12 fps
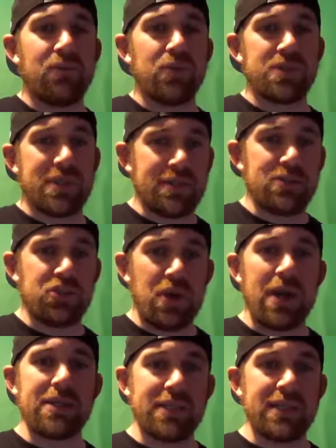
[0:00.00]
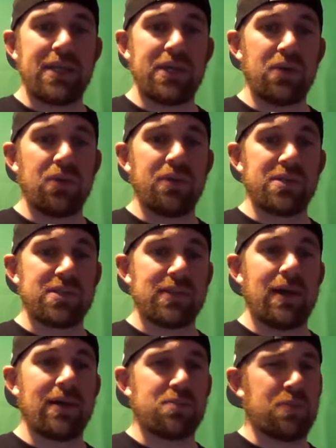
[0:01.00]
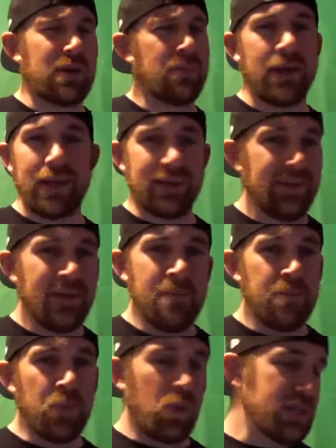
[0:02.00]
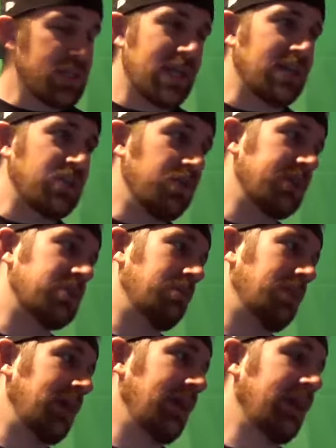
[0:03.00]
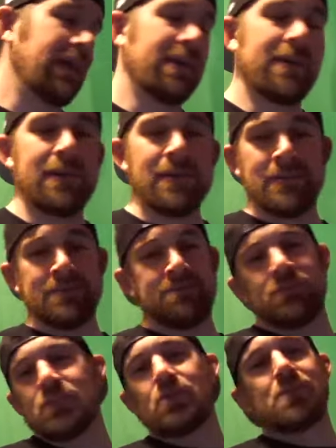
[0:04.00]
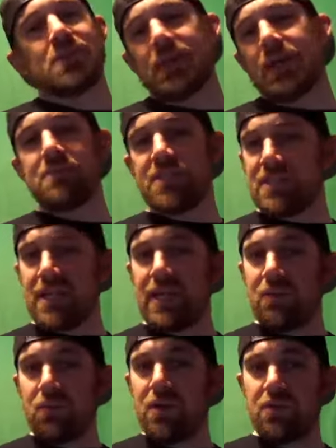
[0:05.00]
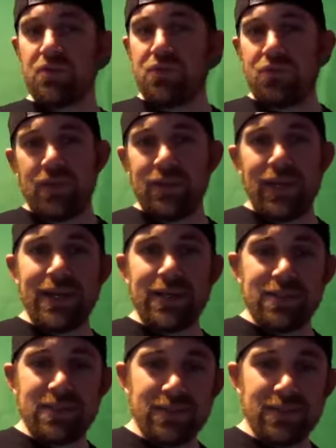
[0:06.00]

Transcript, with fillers: was trying to kill the slugs. But I'm like, what is that doing to me? So I'm just like, I'm just getting rid of the lettuce